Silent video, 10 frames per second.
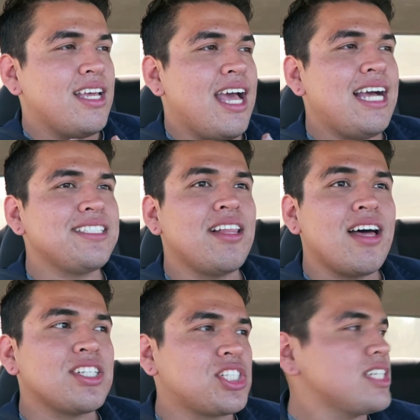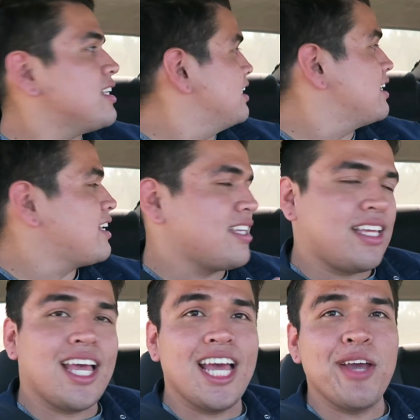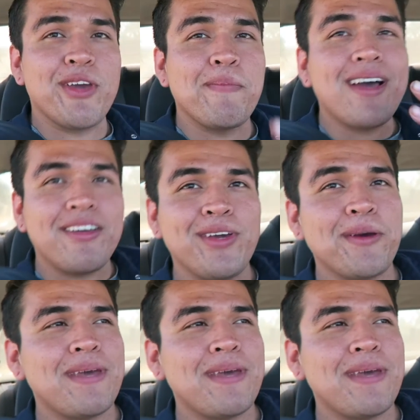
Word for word: It has a lot of and we could we could